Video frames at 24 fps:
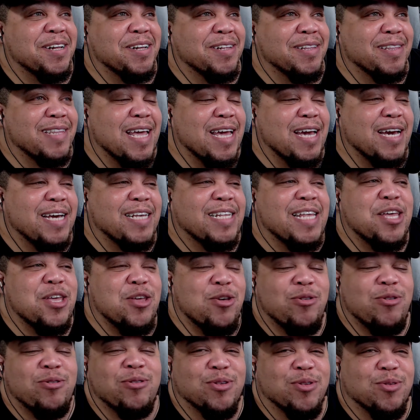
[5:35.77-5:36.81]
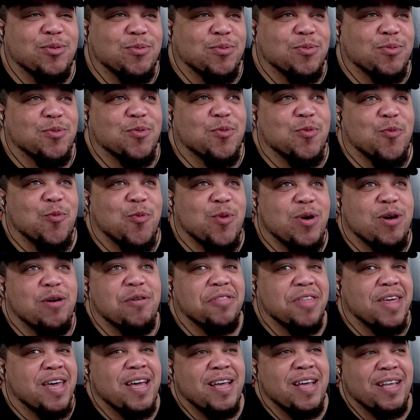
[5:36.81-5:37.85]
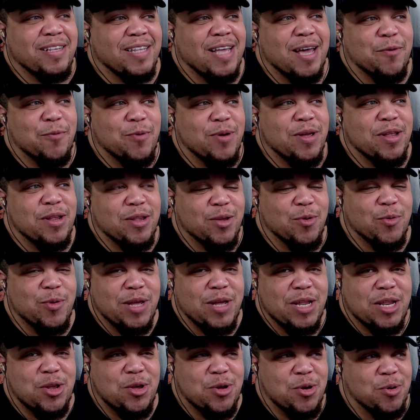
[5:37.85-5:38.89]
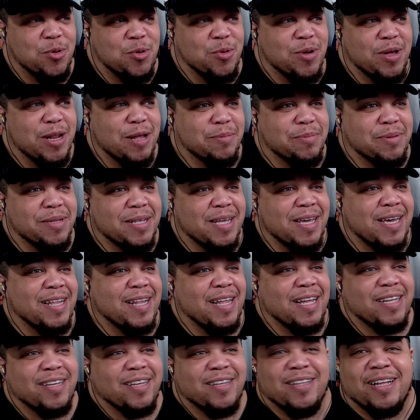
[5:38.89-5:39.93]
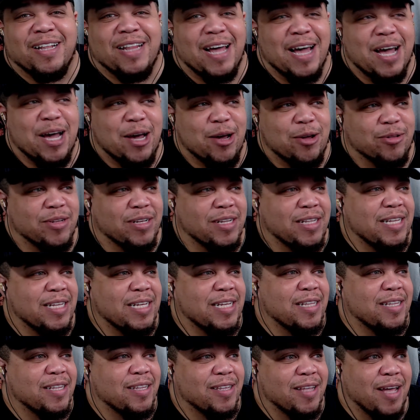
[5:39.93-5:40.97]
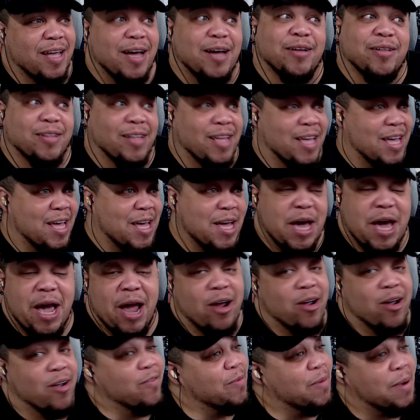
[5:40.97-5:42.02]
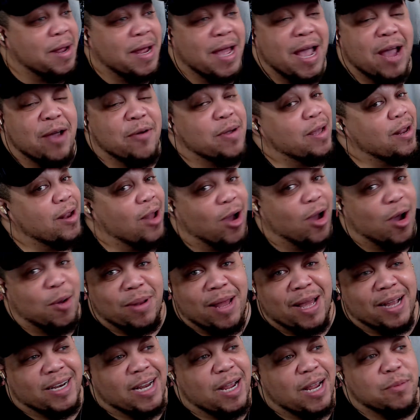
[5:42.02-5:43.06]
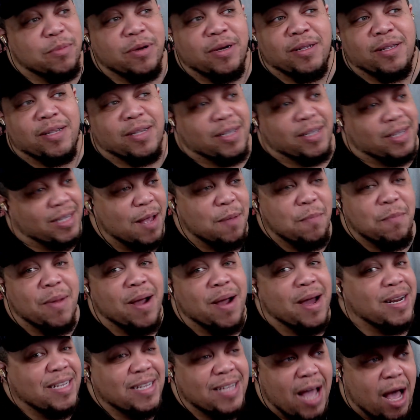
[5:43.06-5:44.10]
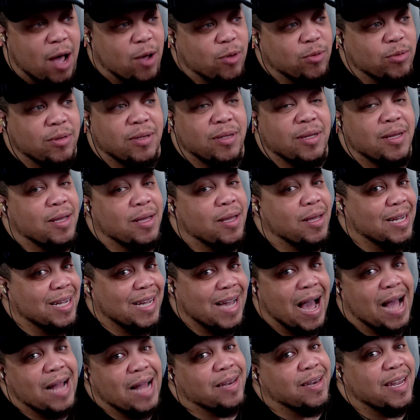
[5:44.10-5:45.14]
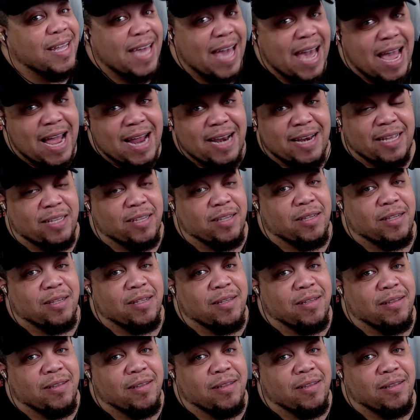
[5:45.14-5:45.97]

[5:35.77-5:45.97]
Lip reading: because they used real things that we knew, you know what I'm saying? Like the clowns, and then everybody in all black neighborhoods, if somebody's house got the candies.